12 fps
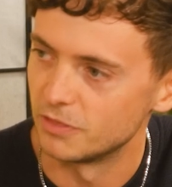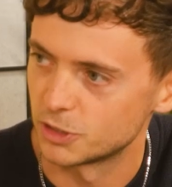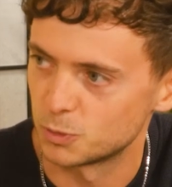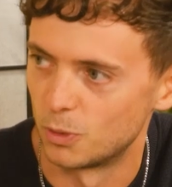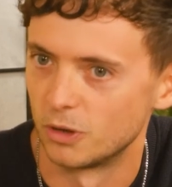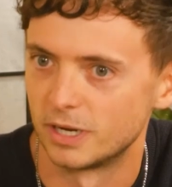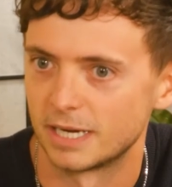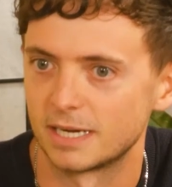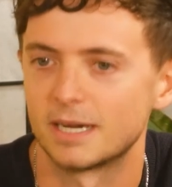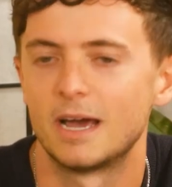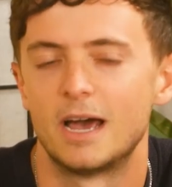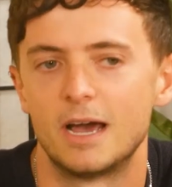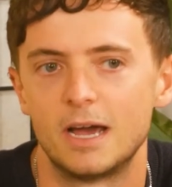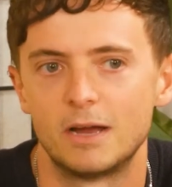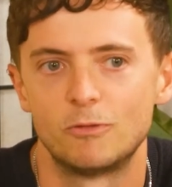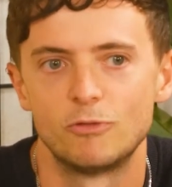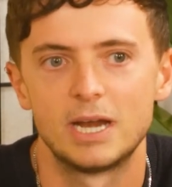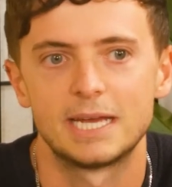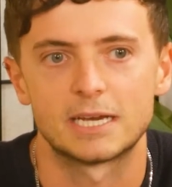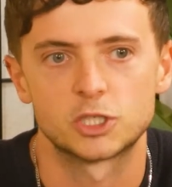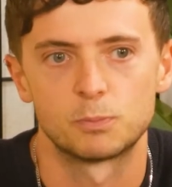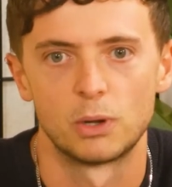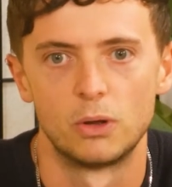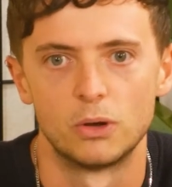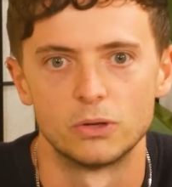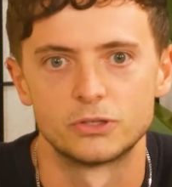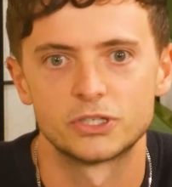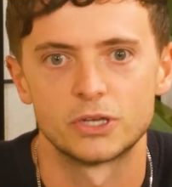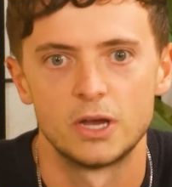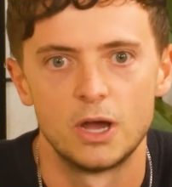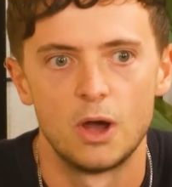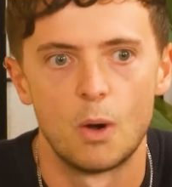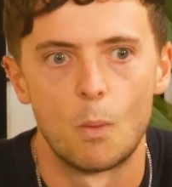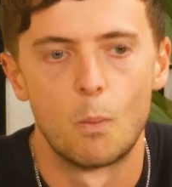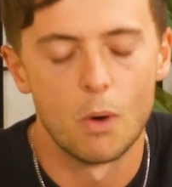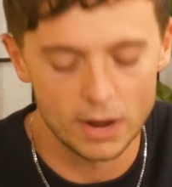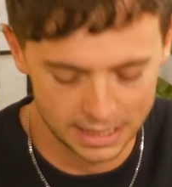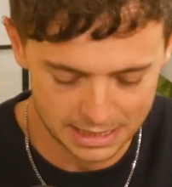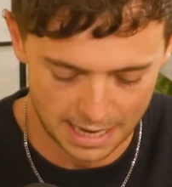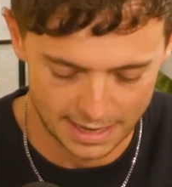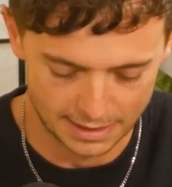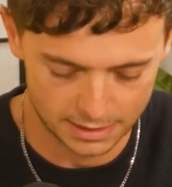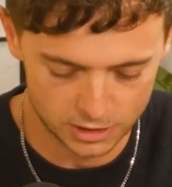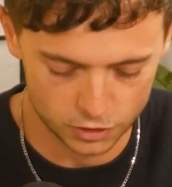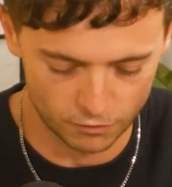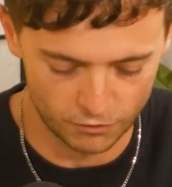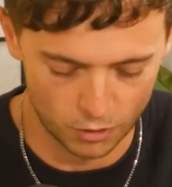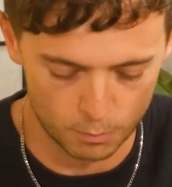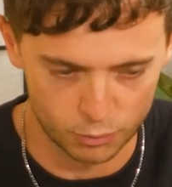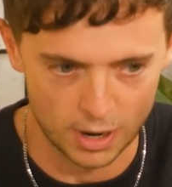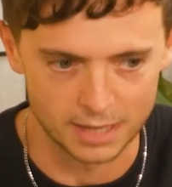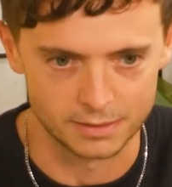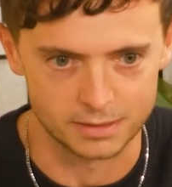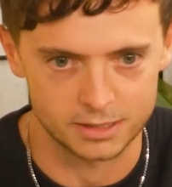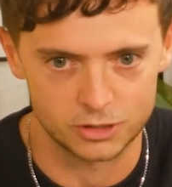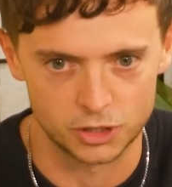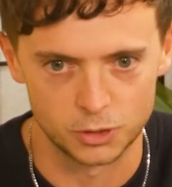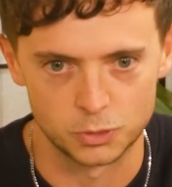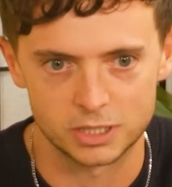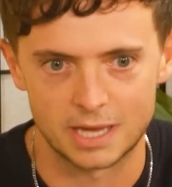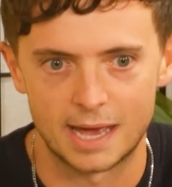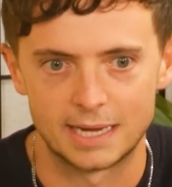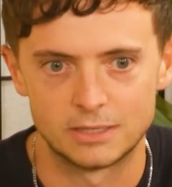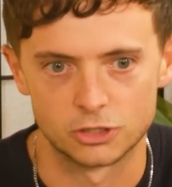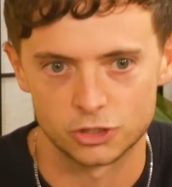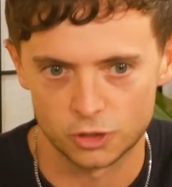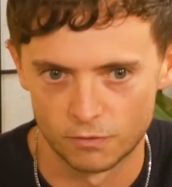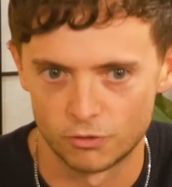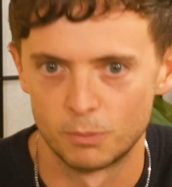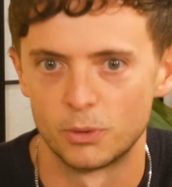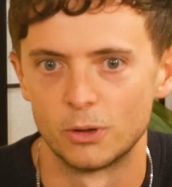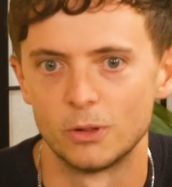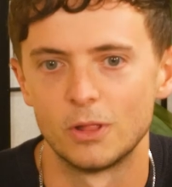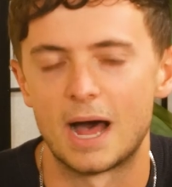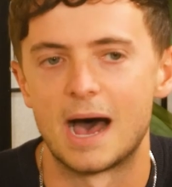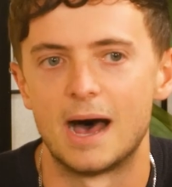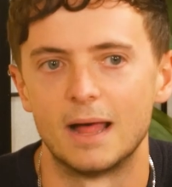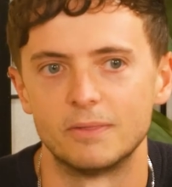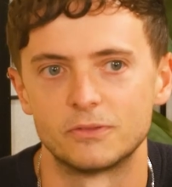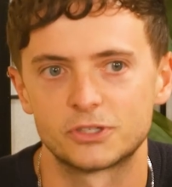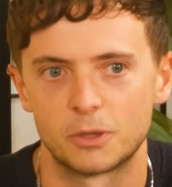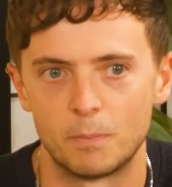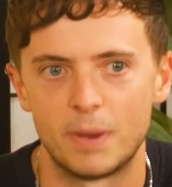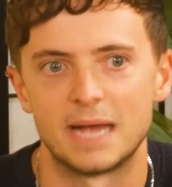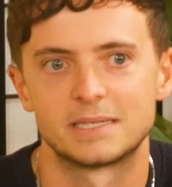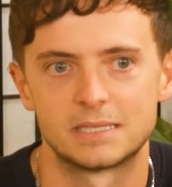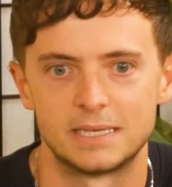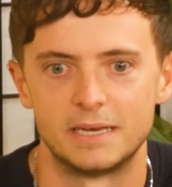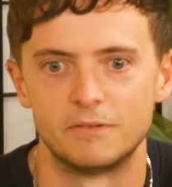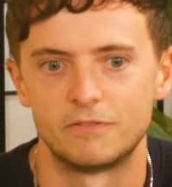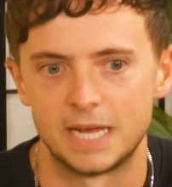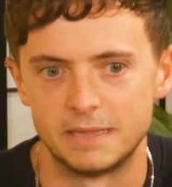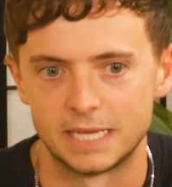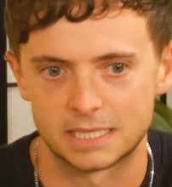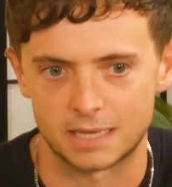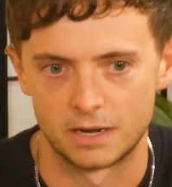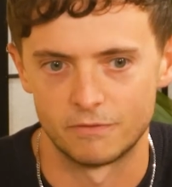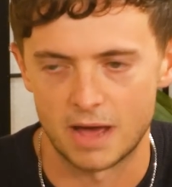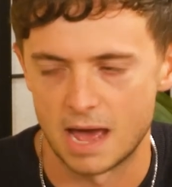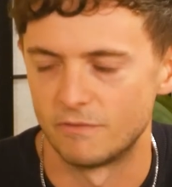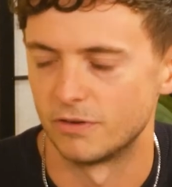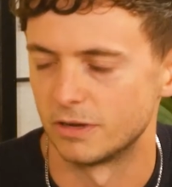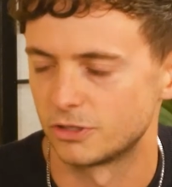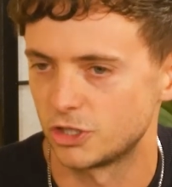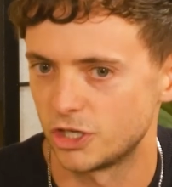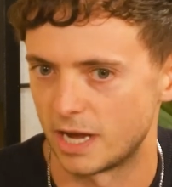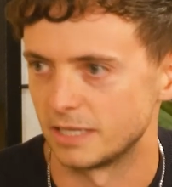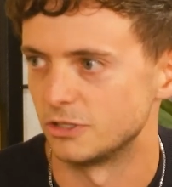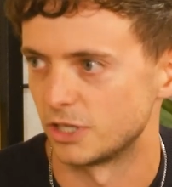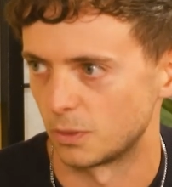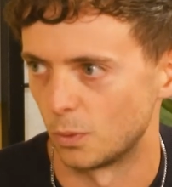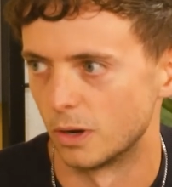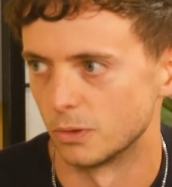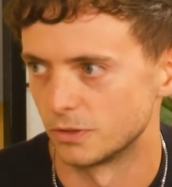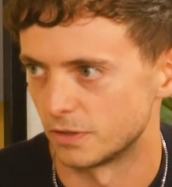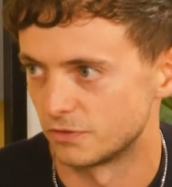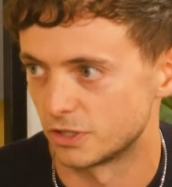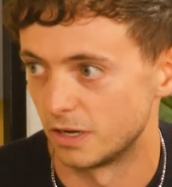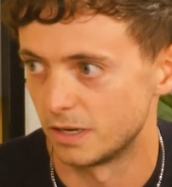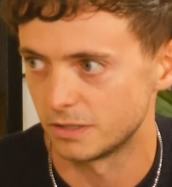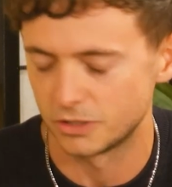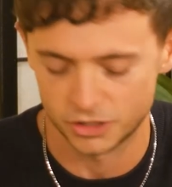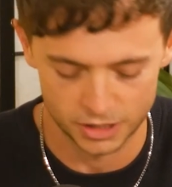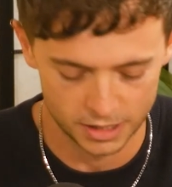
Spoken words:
this morning really explored what it takes for brands to stay discoverable and competitive in this kind of ever-changing world of search.